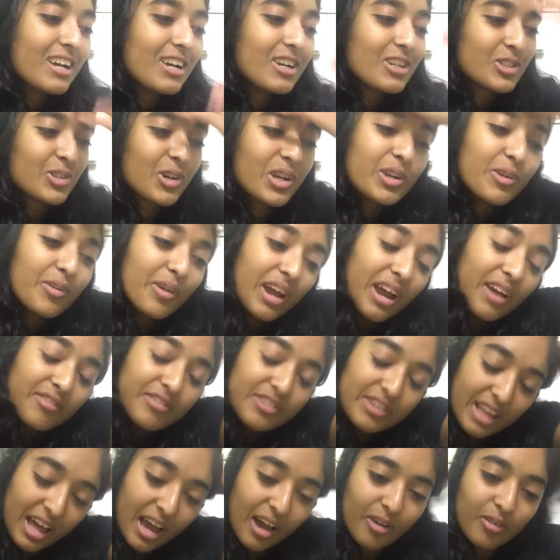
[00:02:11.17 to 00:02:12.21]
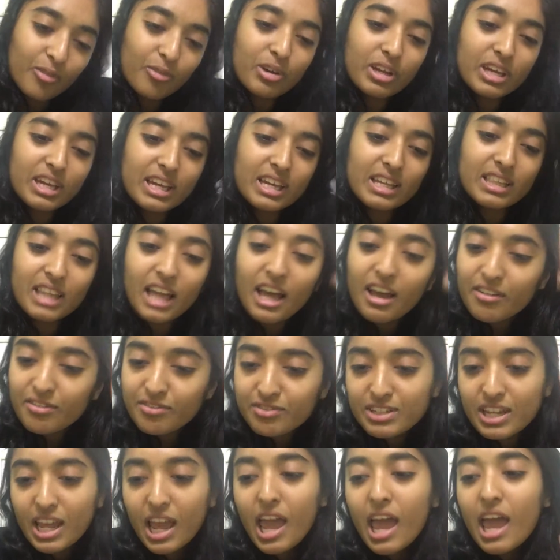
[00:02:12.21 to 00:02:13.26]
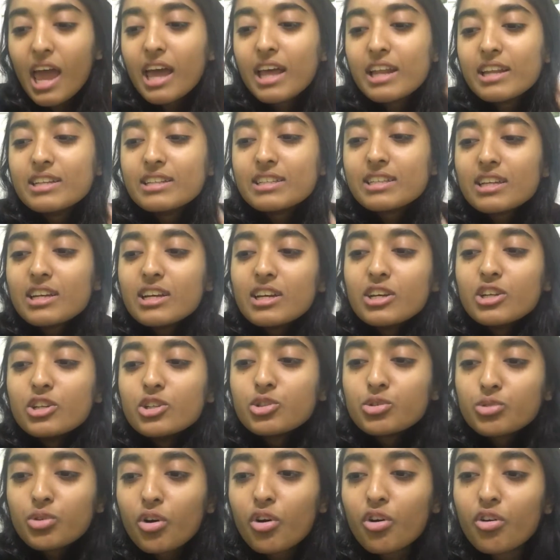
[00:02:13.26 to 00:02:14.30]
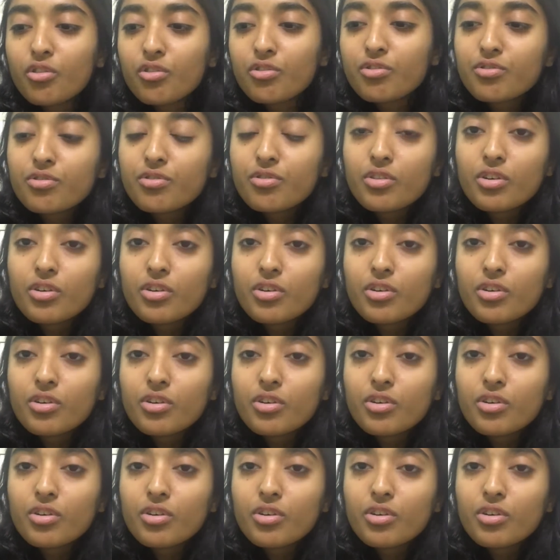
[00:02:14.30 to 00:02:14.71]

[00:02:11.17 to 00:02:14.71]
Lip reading: So anyway, after that, we left and drove.